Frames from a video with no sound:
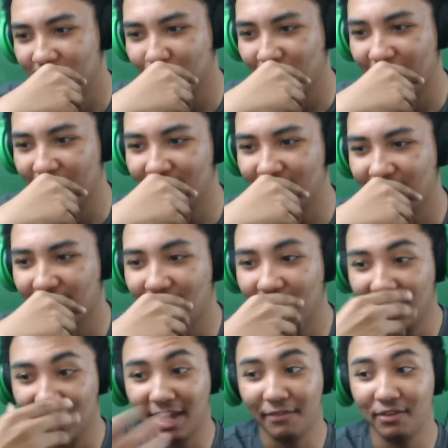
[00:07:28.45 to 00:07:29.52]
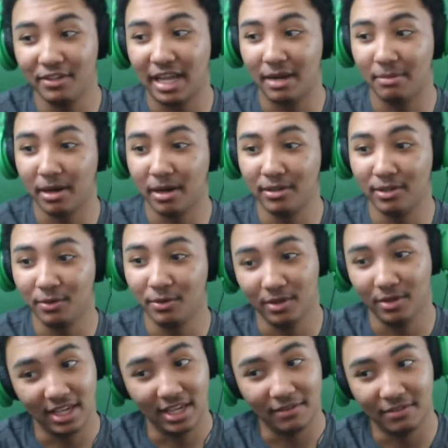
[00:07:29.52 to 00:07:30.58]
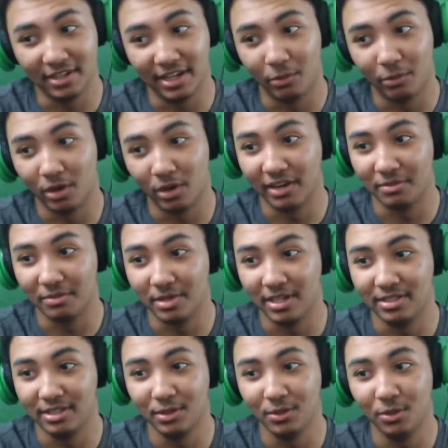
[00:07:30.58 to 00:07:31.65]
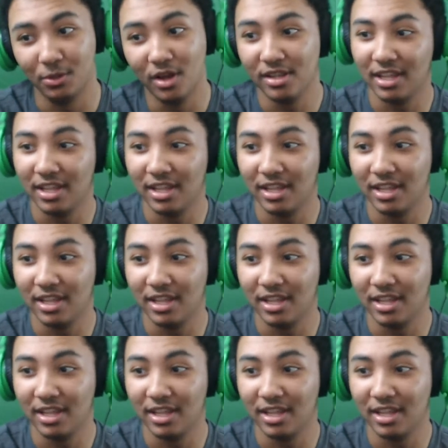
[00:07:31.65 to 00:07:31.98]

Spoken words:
We have the Left 4 Dead bundle, Left 4 Dead 1, Left 4 Dead 2,